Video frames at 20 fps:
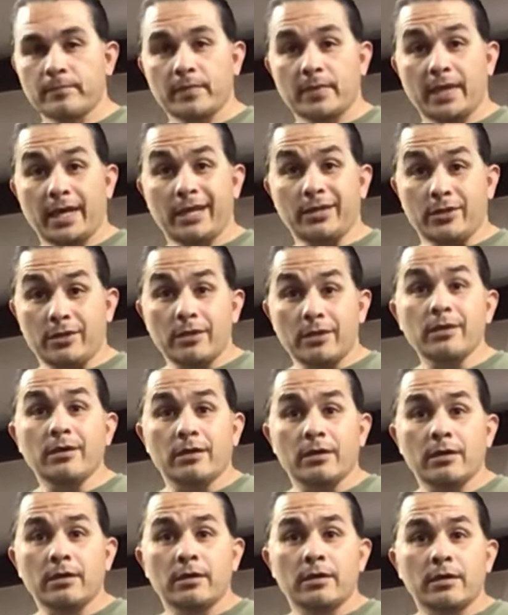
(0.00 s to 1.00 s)
and
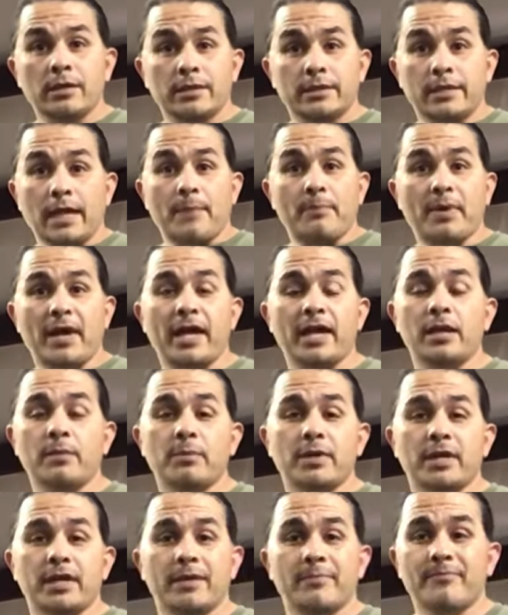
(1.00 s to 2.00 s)
not pay
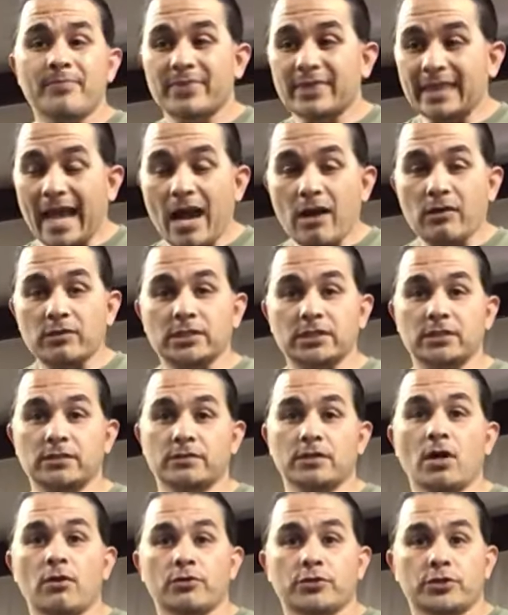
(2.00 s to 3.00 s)
anybody thousands of
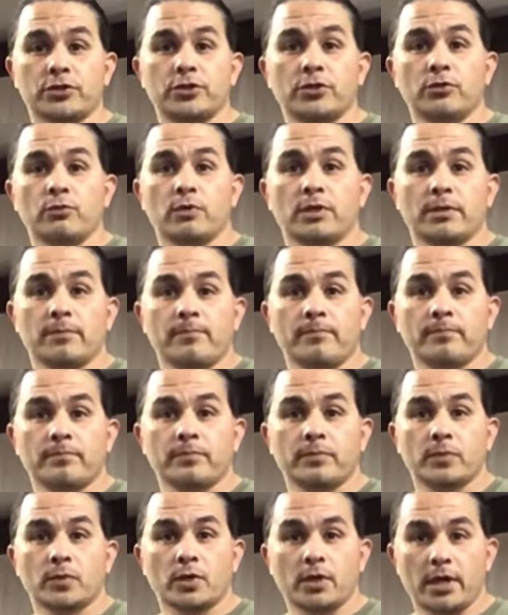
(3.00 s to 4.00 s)
dollars to do one.
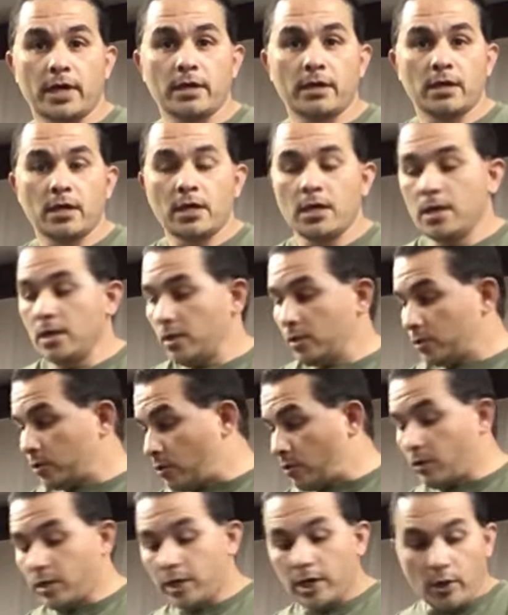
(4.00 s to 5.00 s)
Okay?
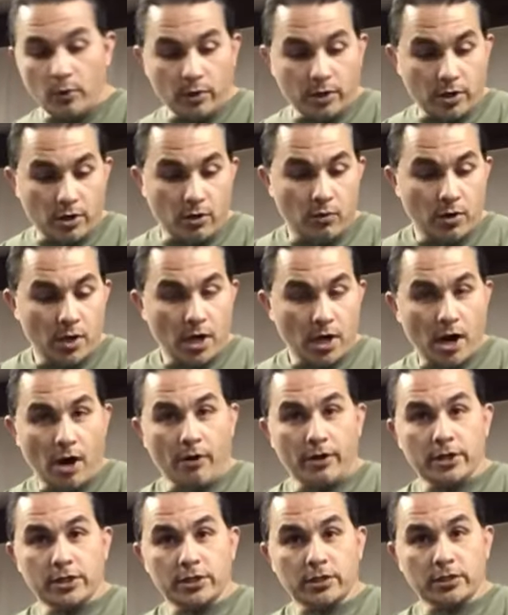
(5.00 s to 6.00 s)
So here we go. I
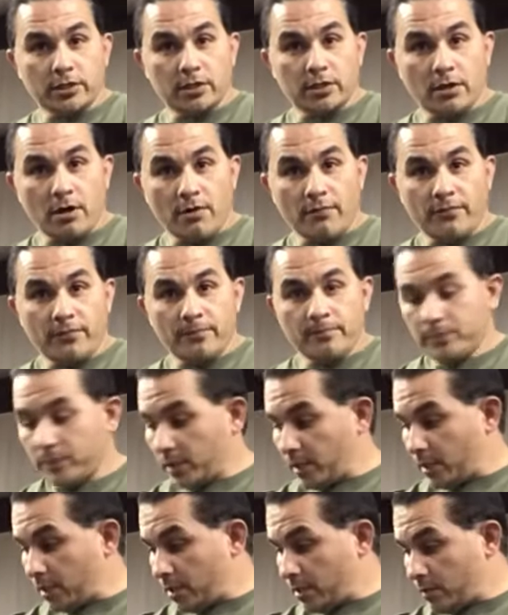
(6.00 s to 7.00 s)
already took off
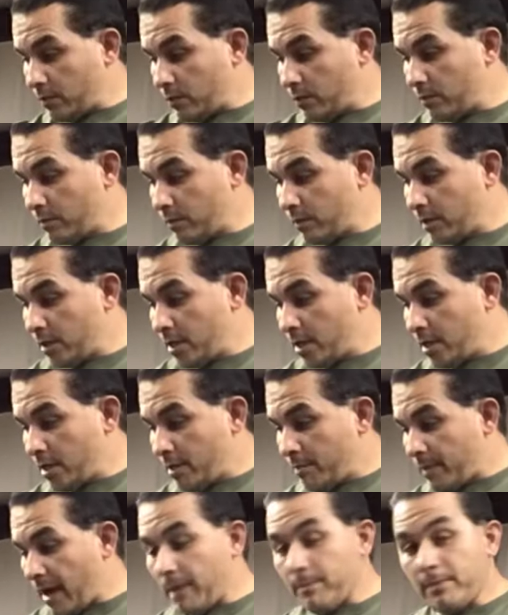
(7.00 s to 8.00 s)
the
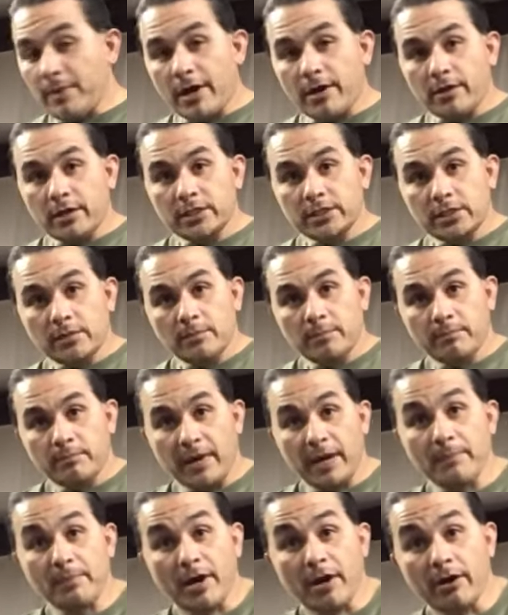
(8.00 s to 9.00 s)
main
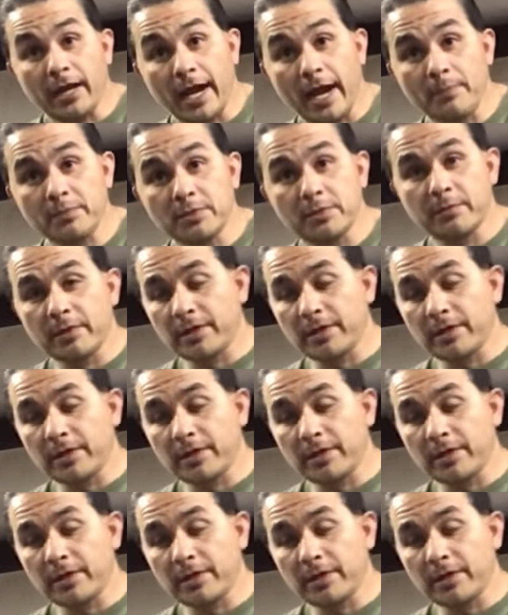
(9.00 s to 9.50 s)
bearing caps,